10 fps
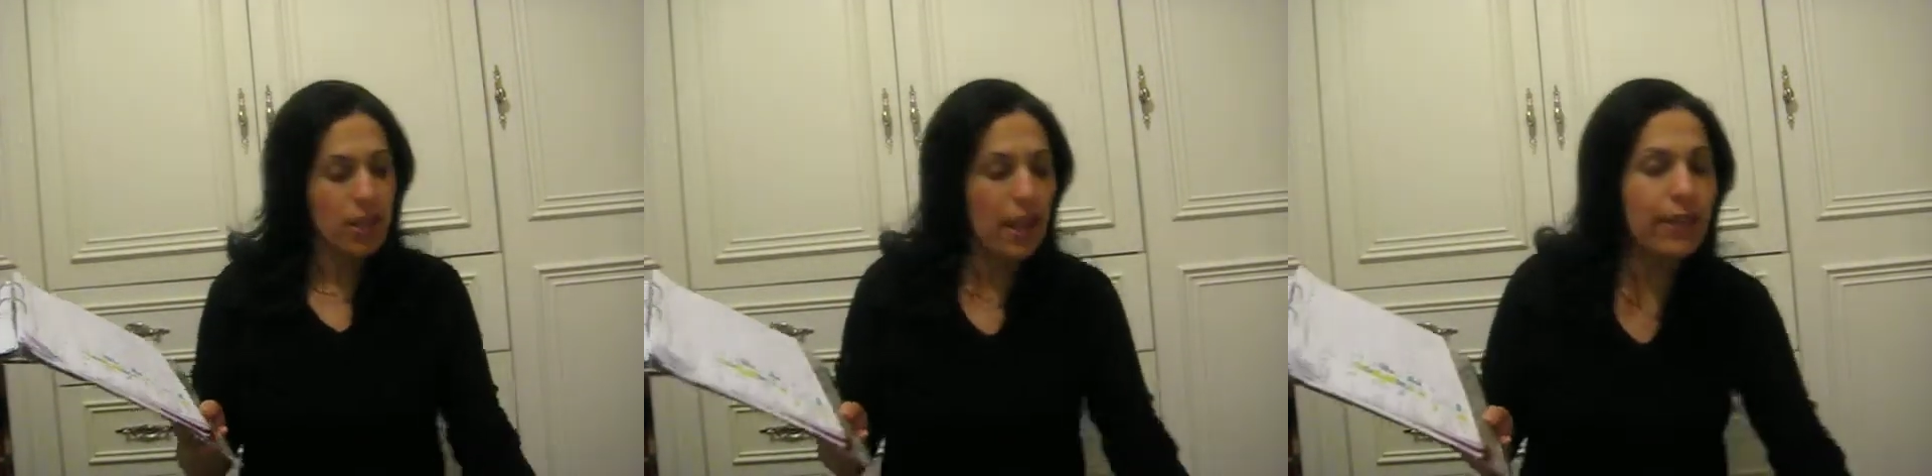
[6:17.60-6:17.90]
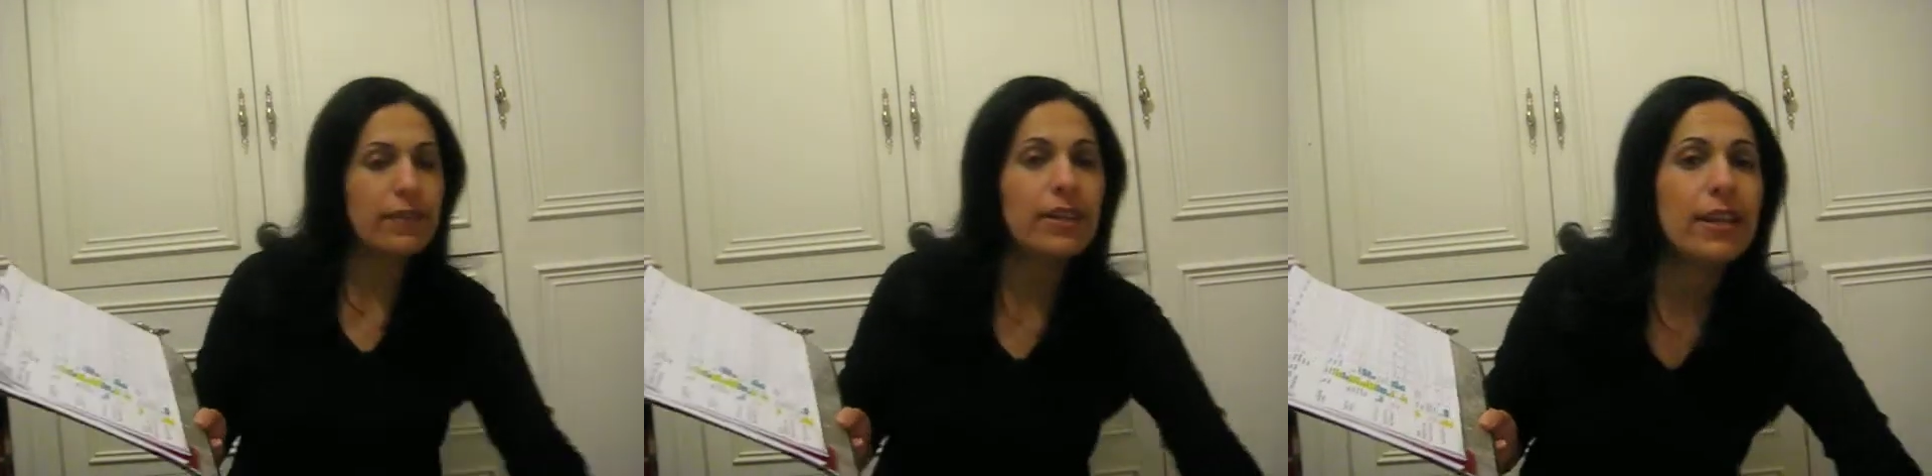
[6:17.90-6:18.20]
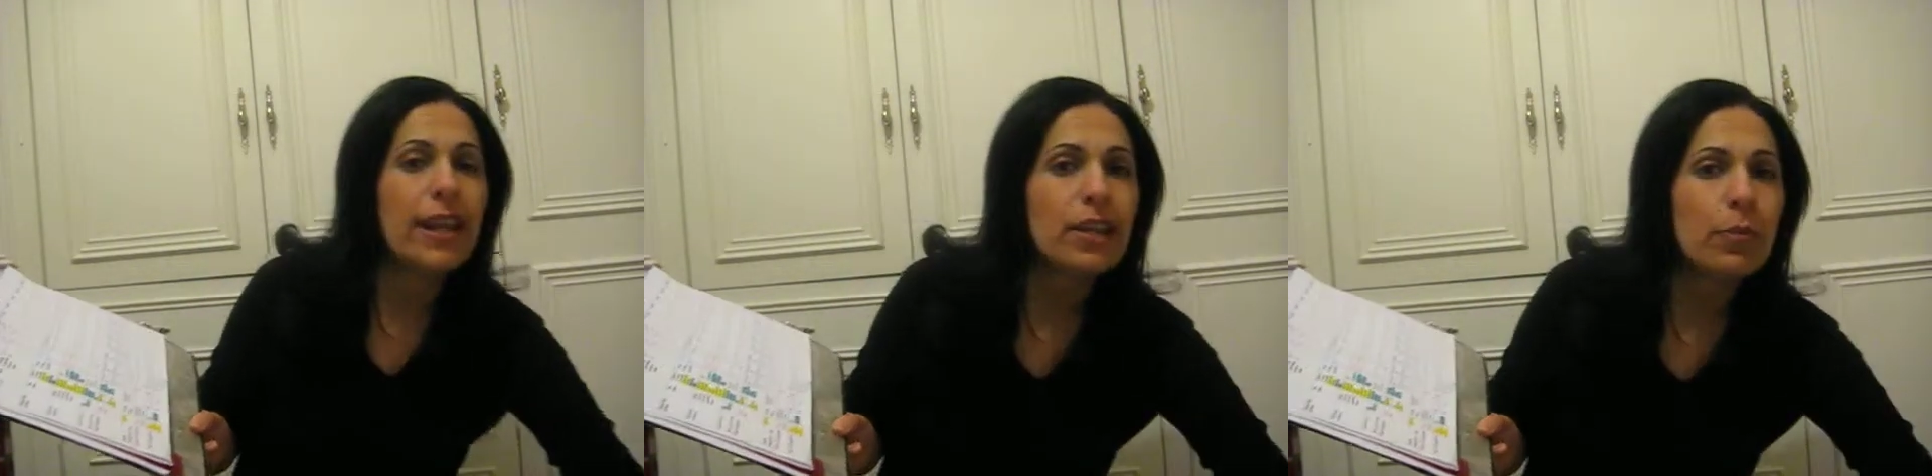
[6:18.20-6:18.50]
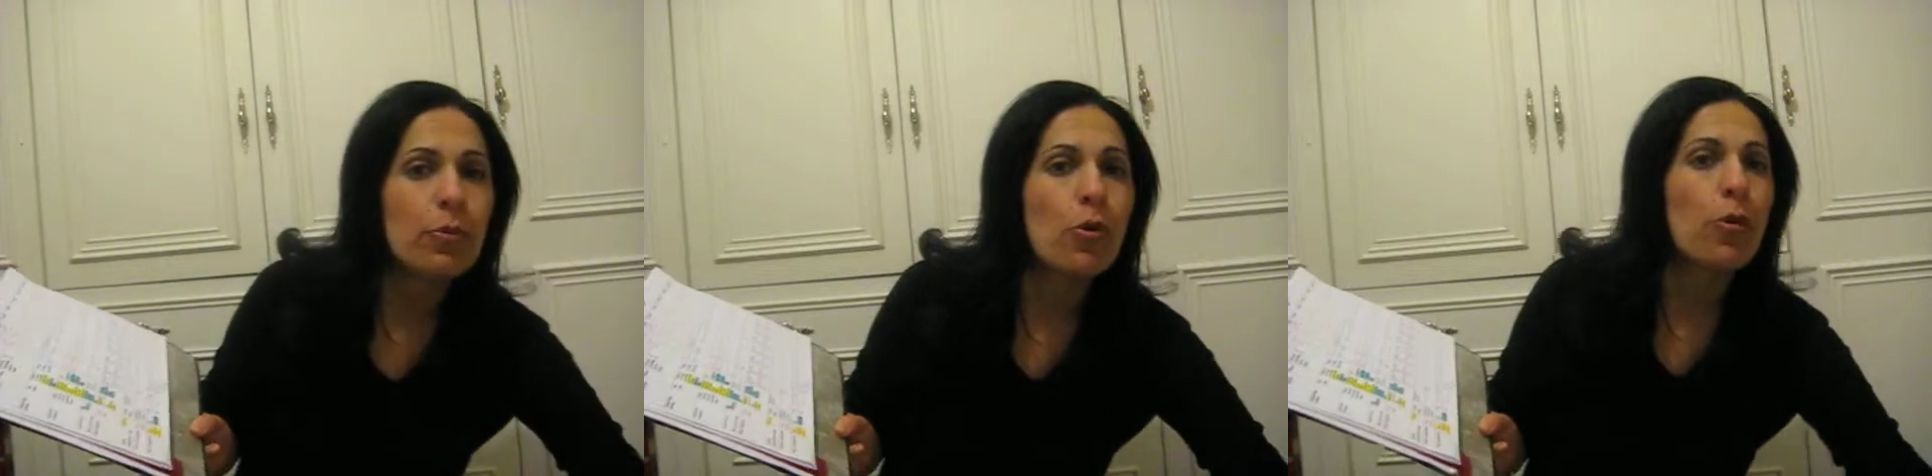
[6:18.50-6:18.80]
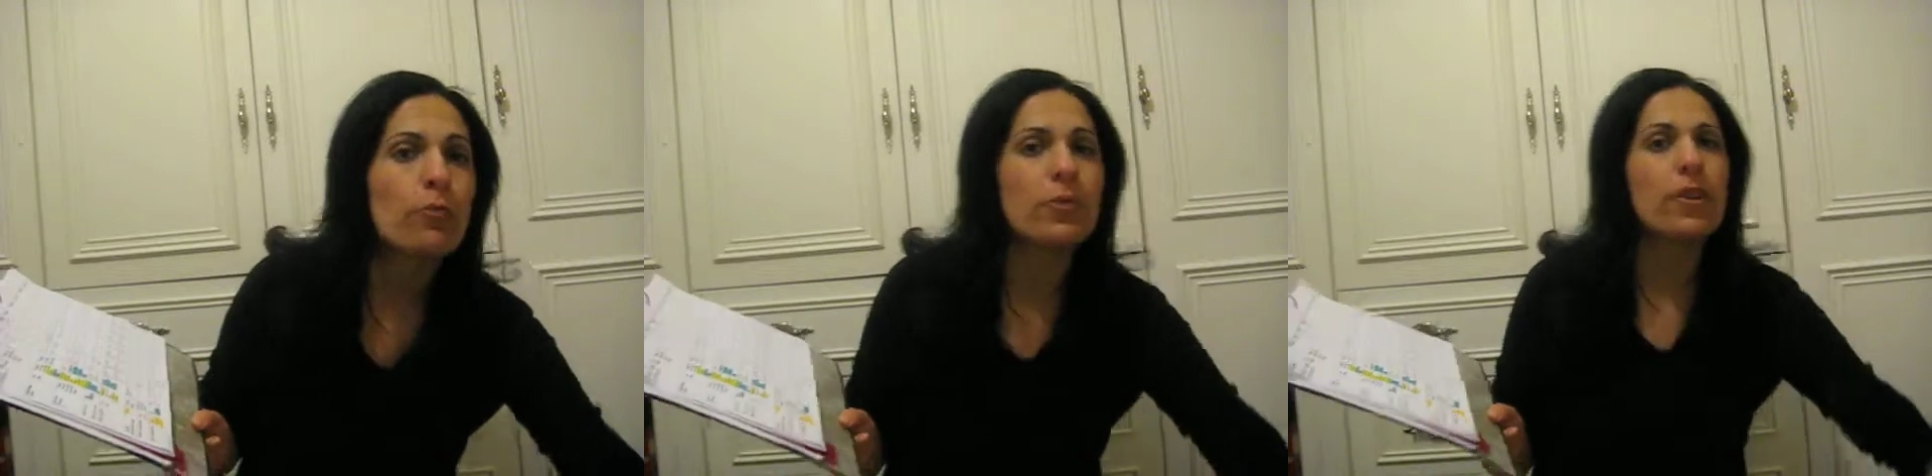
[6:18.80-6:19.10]
And delayed
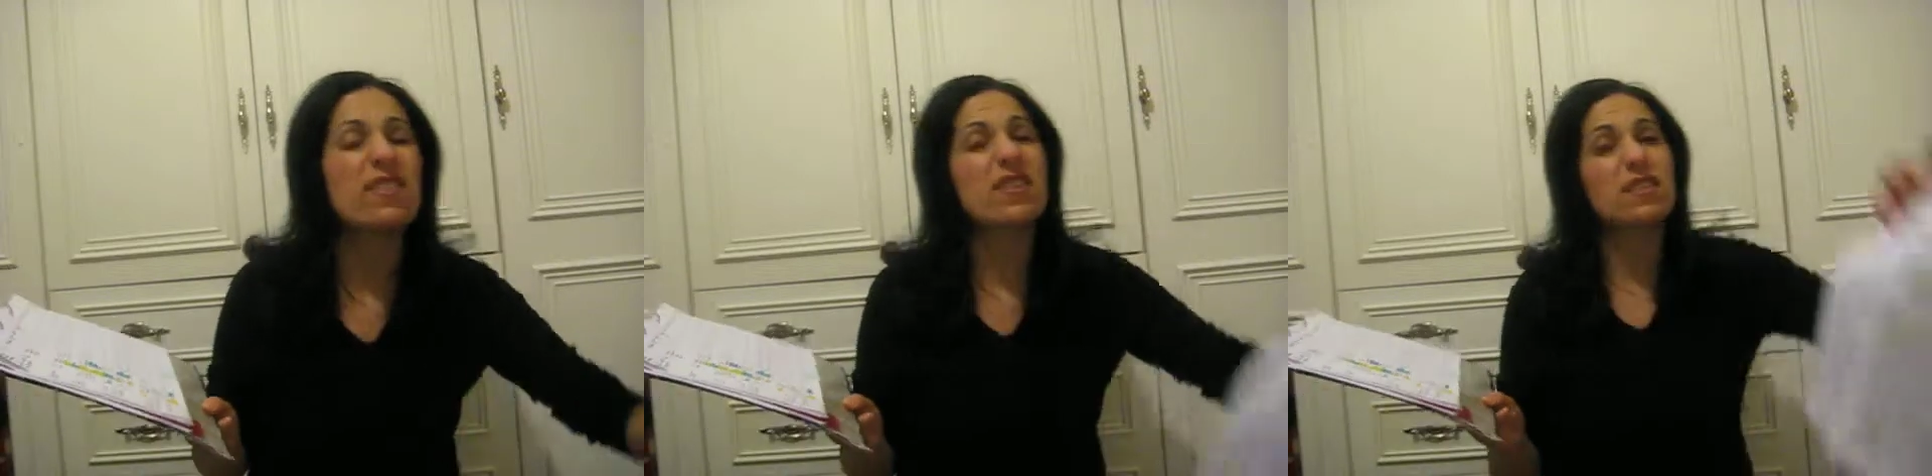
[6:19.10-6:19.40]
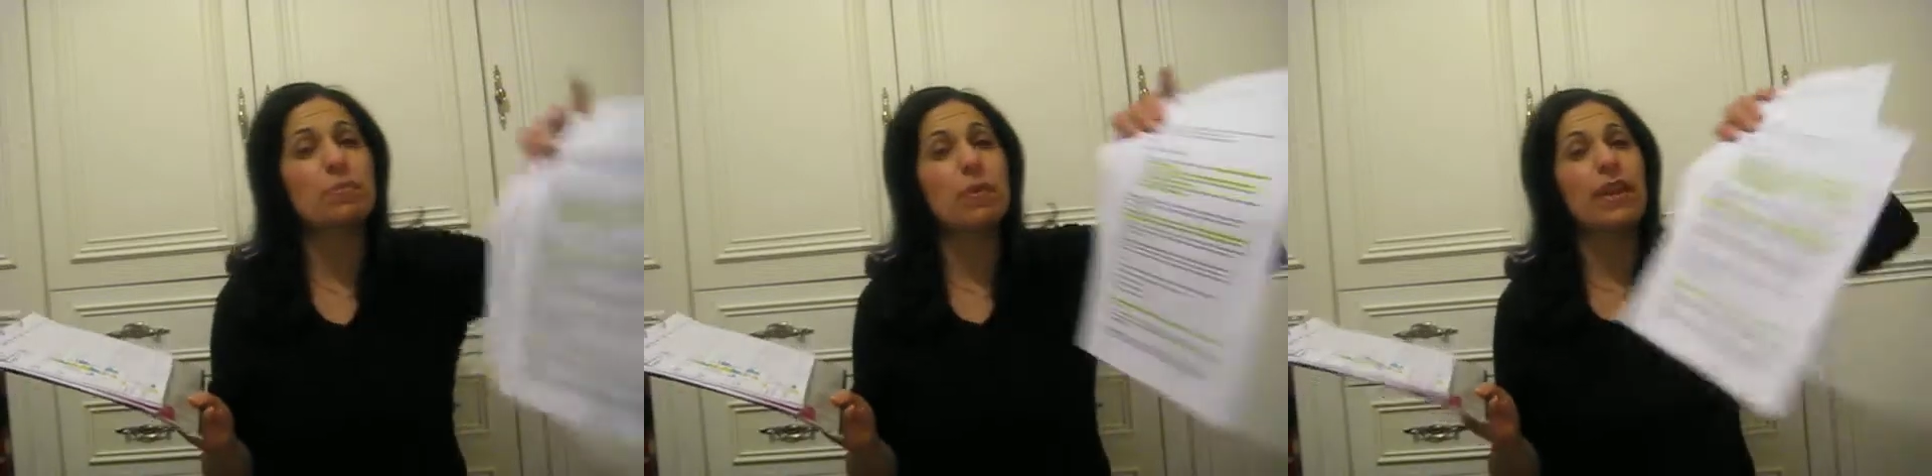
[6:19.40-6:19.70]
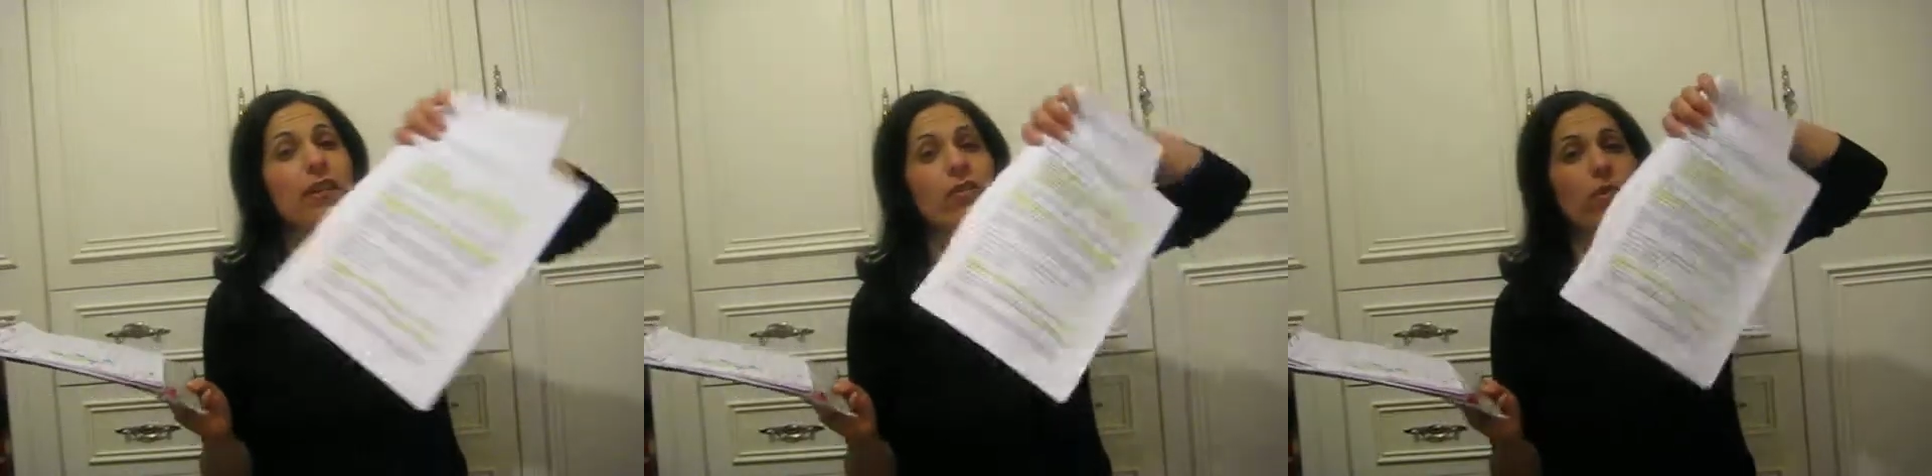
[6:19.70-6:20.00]
prompt is explained